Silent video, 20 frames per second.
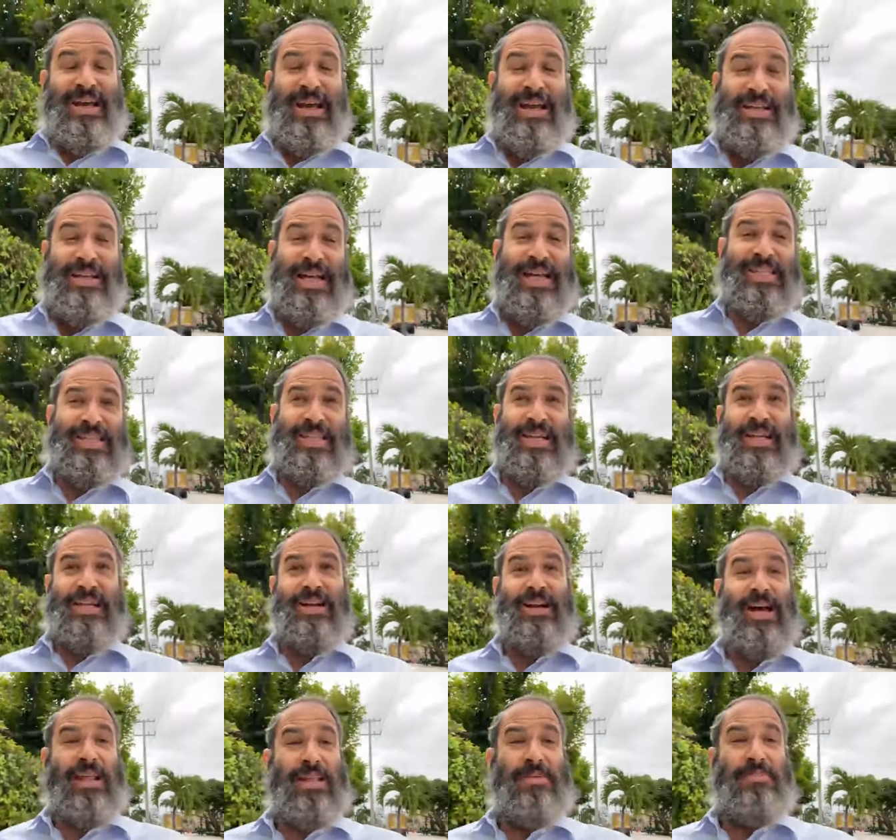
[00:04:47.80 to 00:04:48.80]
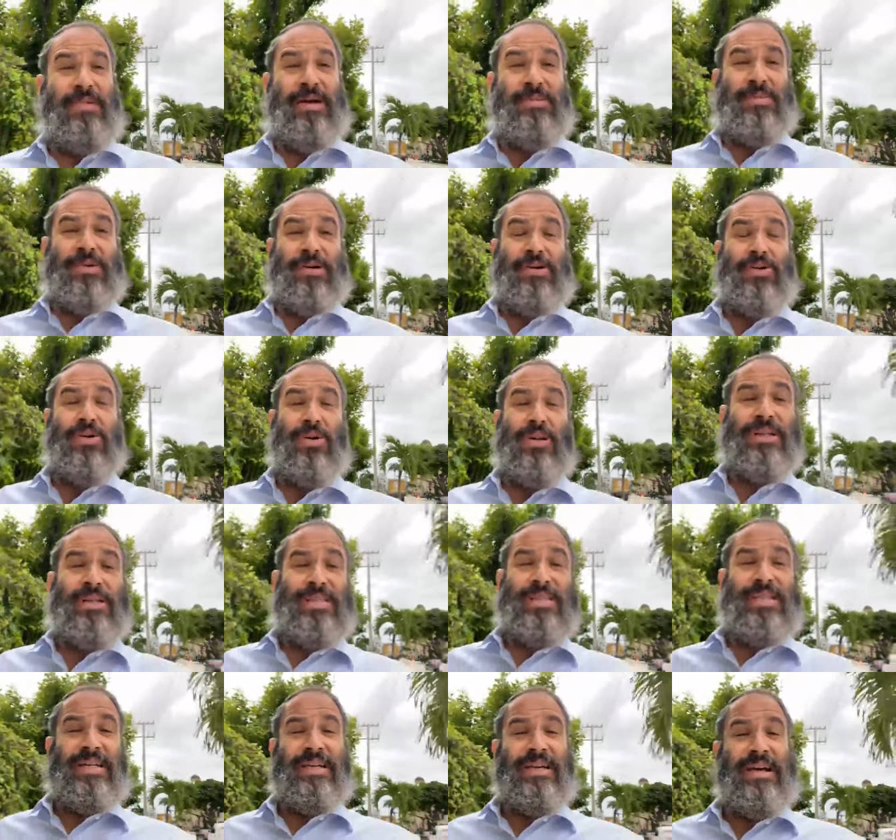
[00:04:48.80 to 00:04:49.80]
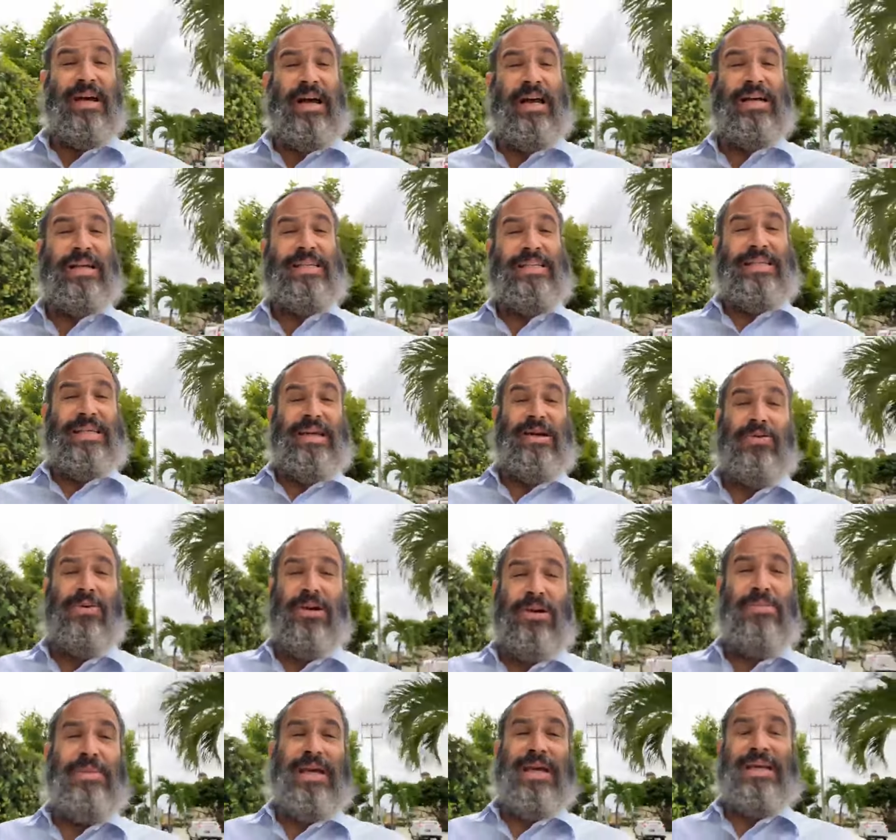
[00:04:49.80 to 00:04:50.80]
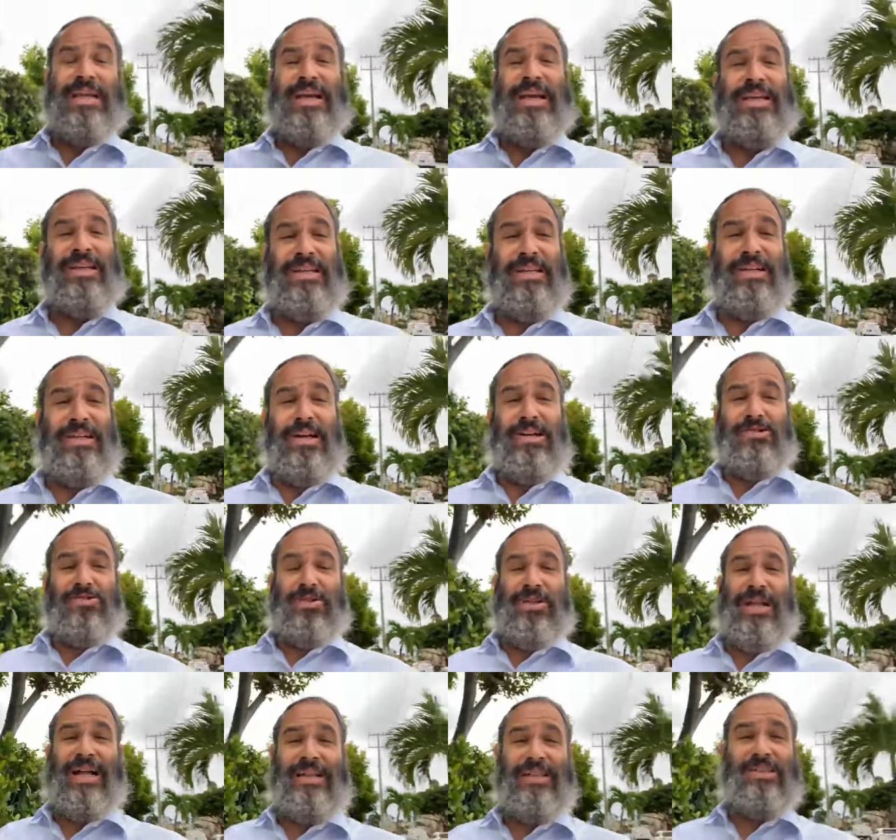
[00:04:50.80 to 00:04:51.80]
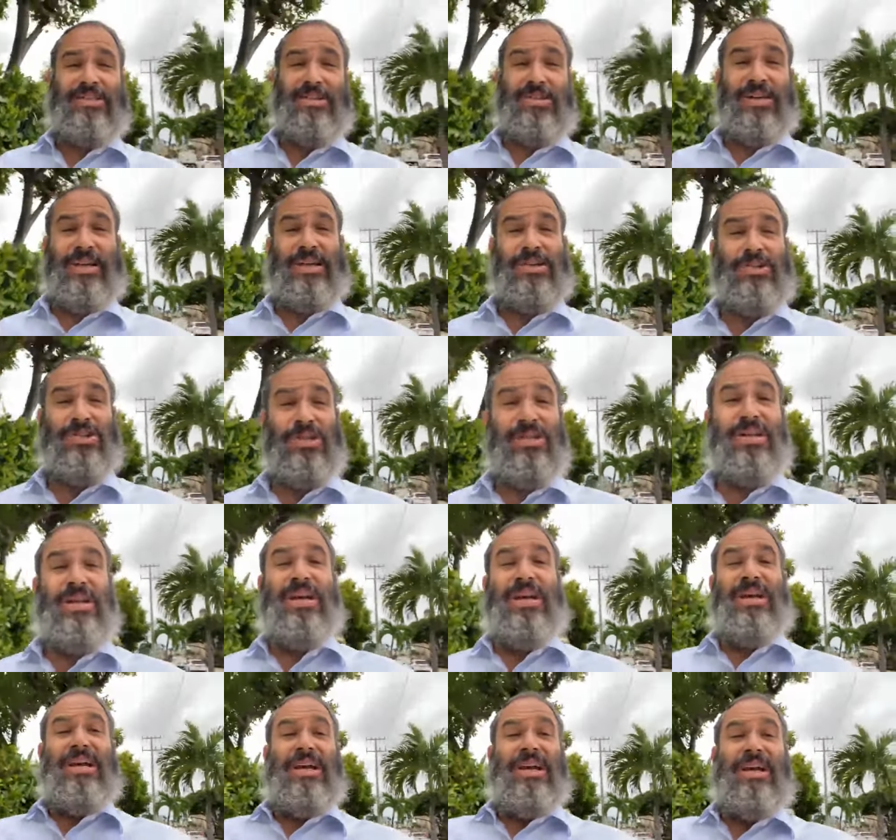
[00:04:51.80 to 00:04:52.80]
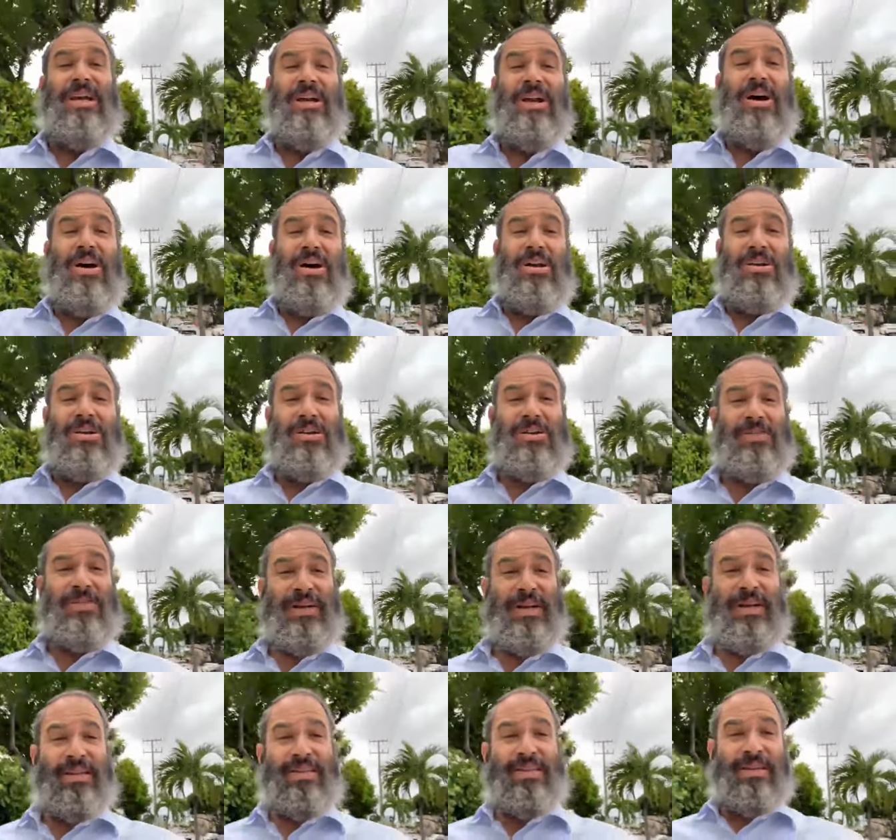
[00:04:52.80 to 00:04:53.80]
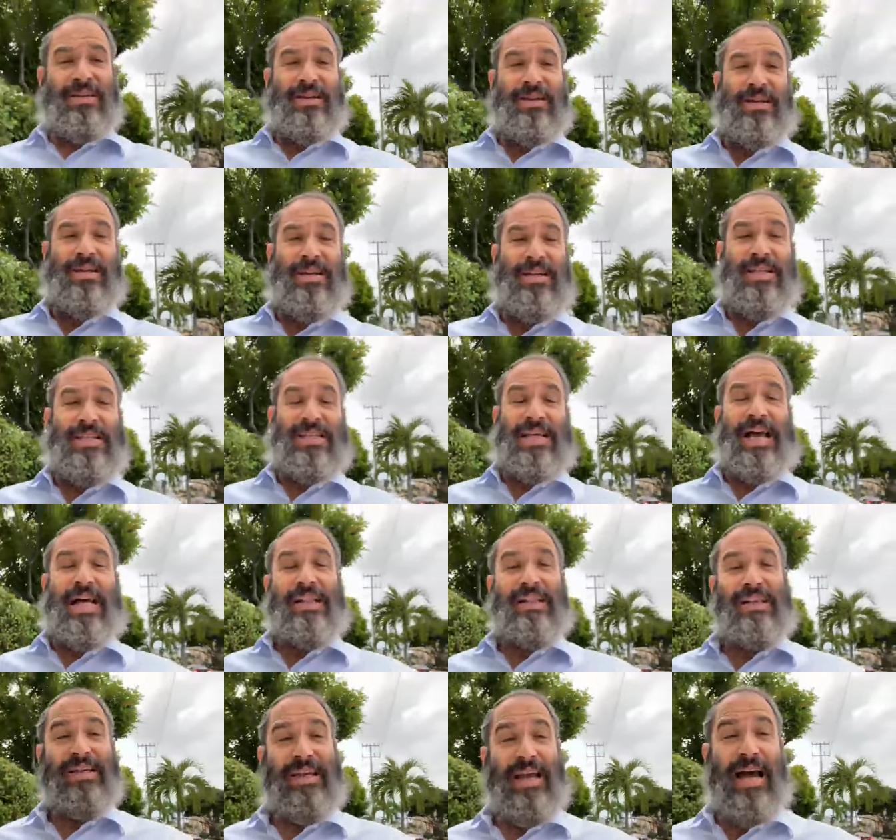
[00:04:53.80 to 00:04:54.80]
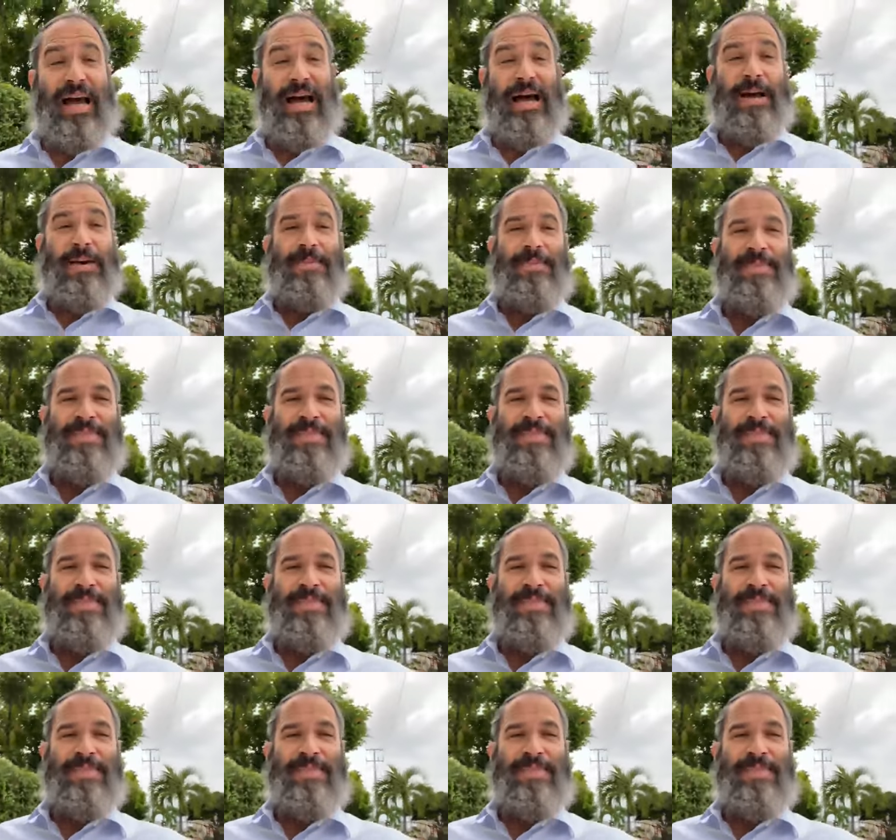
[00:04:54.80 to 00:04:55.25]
And yesterday, another member called the synagogue and said, I want to make an $1,800 donation in honor of Ethan and his aliyah.